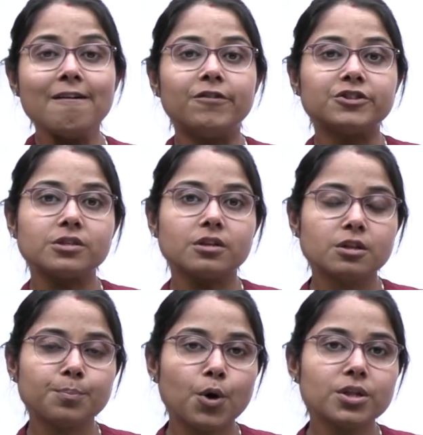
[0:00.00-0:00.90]
which is
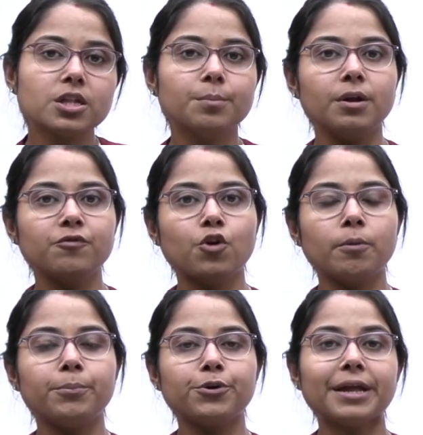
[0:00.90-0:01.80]
responsible for
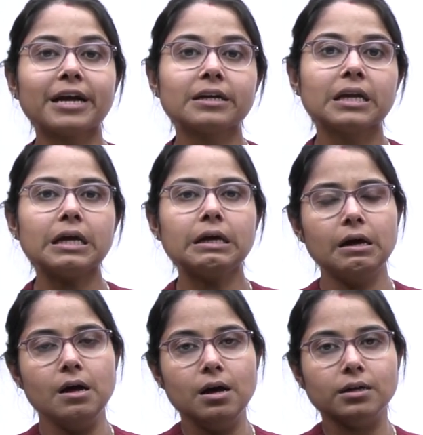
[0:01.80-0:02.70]
protecting
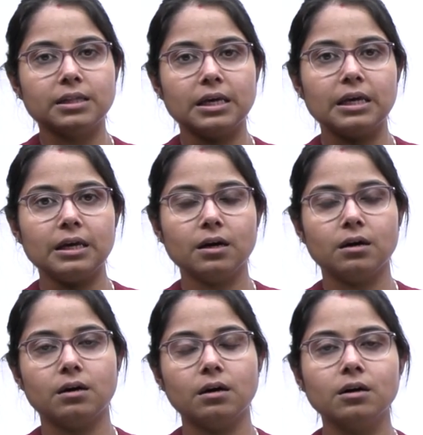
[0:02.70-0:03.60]
the
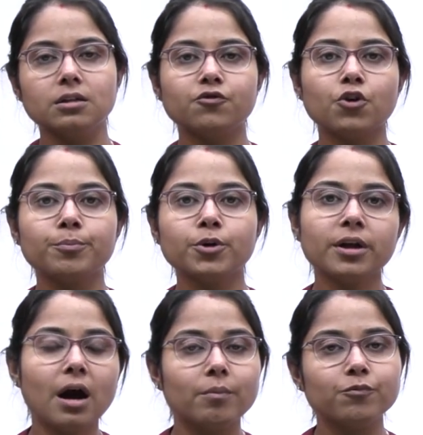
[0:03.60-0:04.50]
earth from your
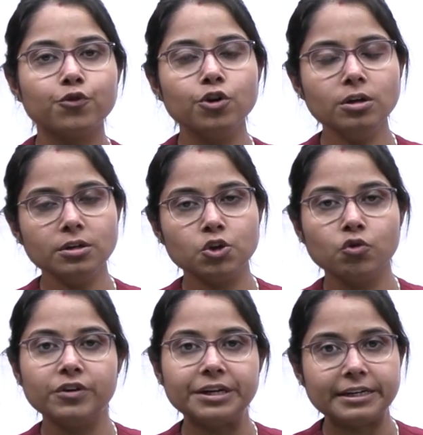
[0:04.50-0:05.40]
harmful
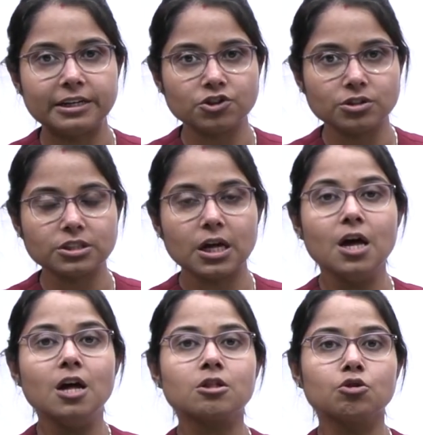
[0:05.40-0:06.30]
UV radiations.
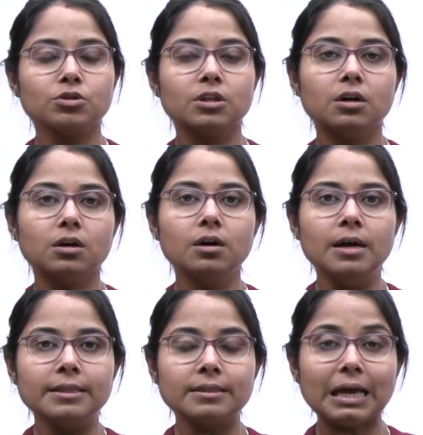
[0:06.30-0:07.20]
So the
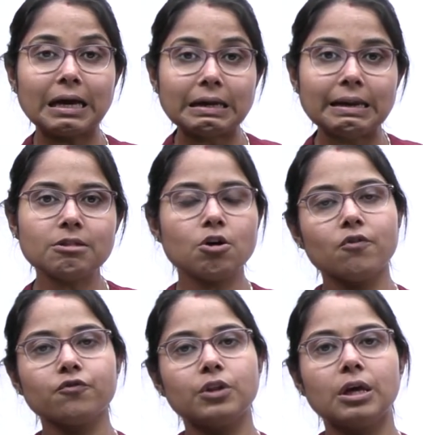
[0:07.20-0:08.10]
thickness
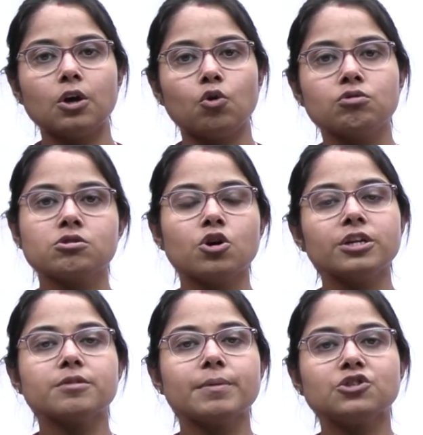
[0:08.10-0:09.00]
of the ozone
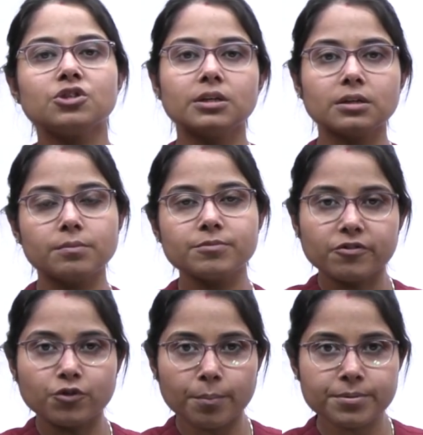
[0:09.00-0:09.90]
is measured in terms
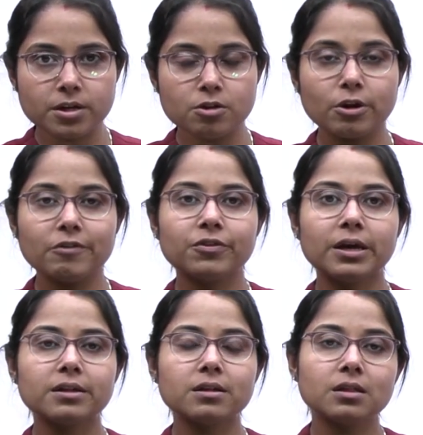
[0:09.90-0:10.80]
of Dobson. So if
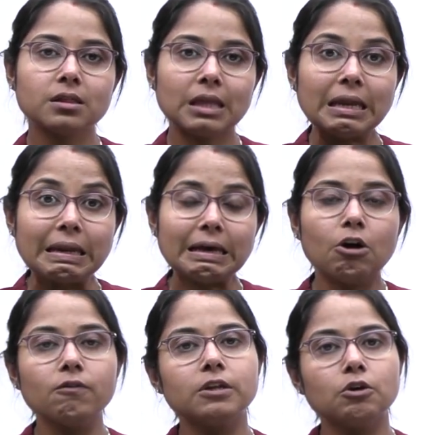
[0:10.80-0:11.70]
there is a thinning
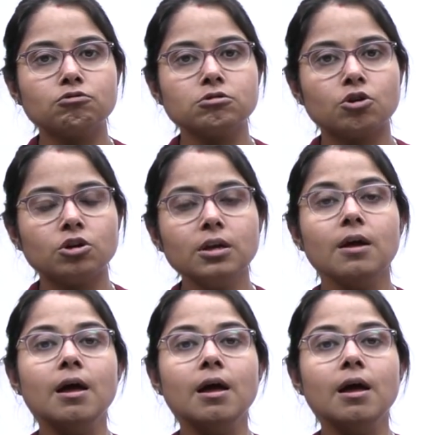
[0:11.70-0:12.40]
of the ozone,